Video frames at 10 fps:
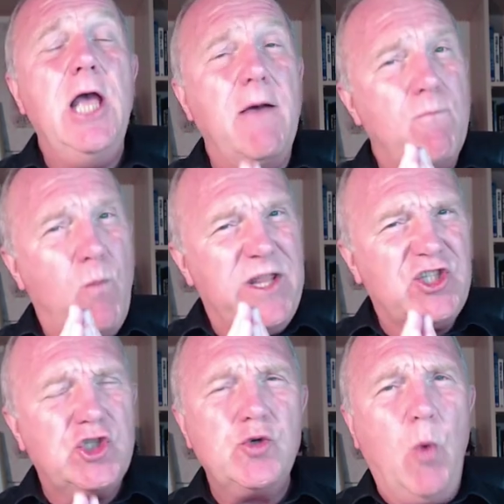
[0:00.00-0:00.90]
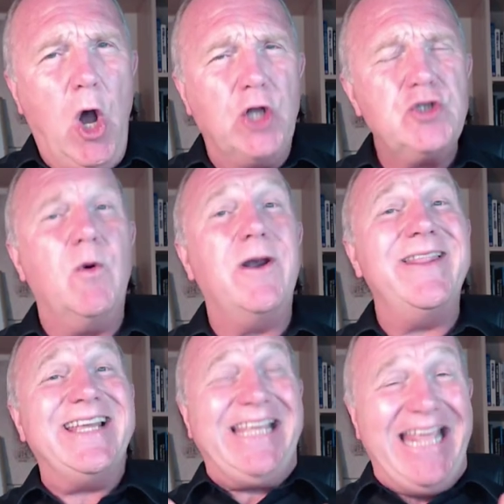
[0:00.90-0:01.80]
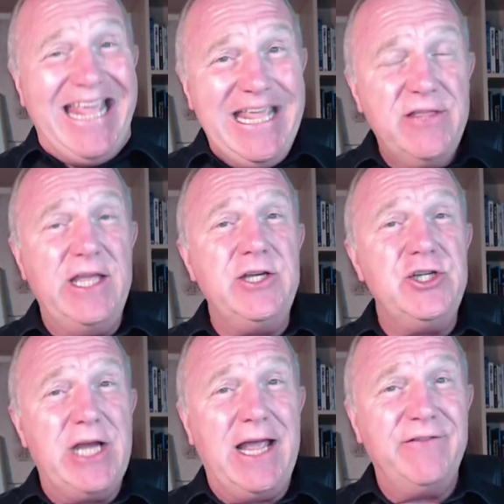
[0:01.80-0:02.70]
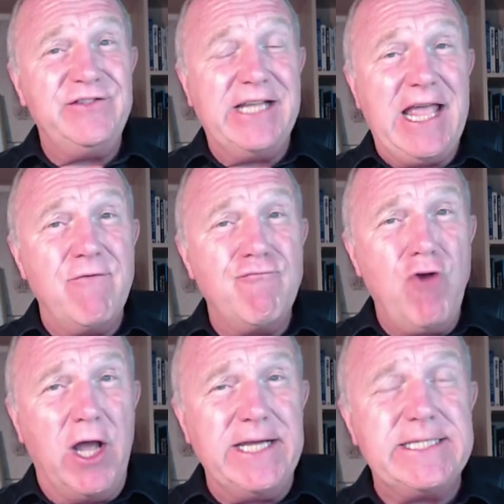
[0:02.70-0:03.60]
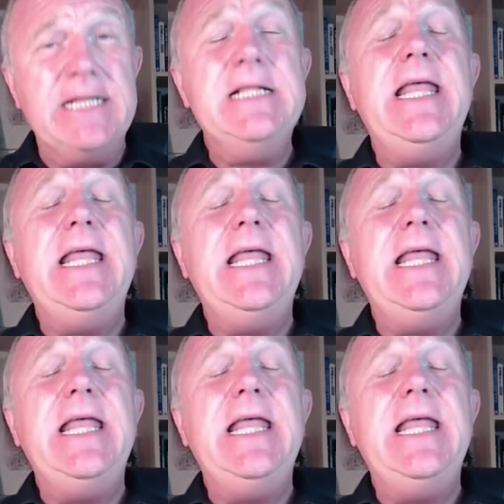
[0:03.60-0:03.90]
And with SWOT, one of the key things you have to get right